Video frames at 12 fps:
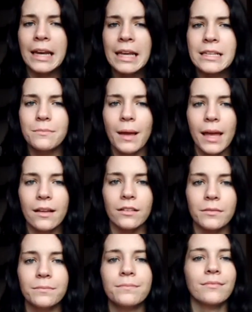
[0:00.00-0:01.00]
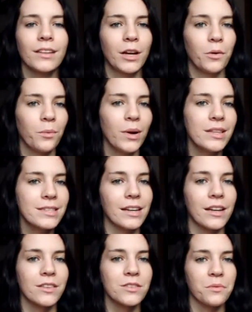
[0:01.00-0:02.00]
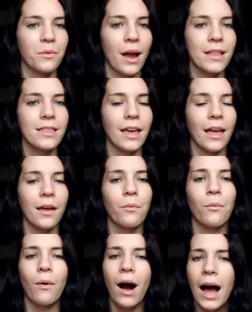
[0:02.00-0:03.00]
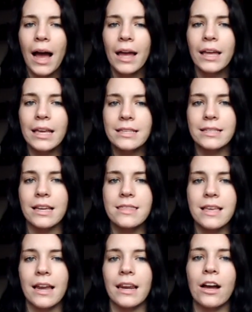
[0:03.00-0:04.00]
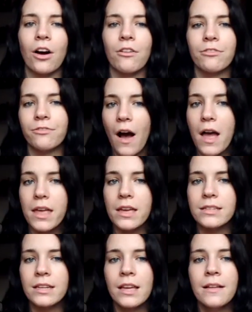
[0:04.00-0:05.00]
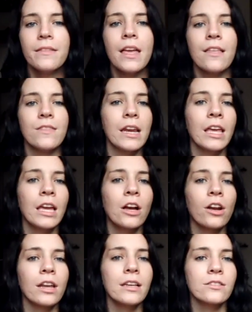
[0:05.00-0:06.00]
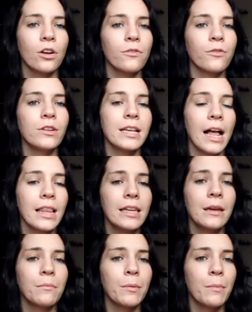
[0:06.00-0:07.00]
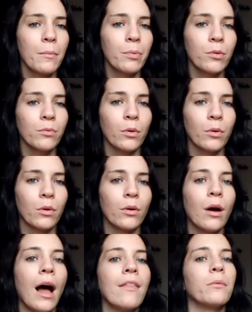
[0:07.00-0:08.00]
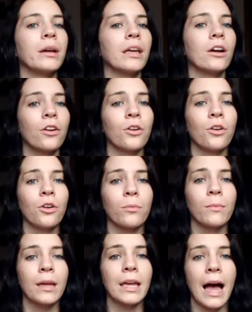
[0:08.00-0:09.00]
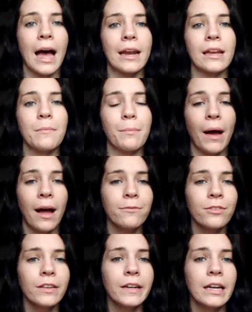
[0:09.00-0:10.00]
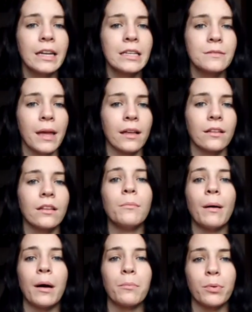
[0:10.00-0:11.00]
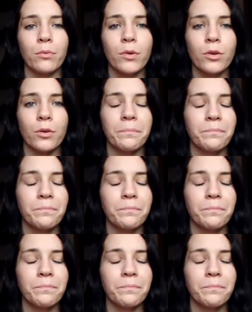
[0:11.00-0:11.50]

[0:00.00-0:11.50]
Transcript: in his mail. Coincidence right there. Why is it that he got fired? Then he got his girlfriend telling him about Peru, and then when he got home he had a pamphlet in his mail about Peru.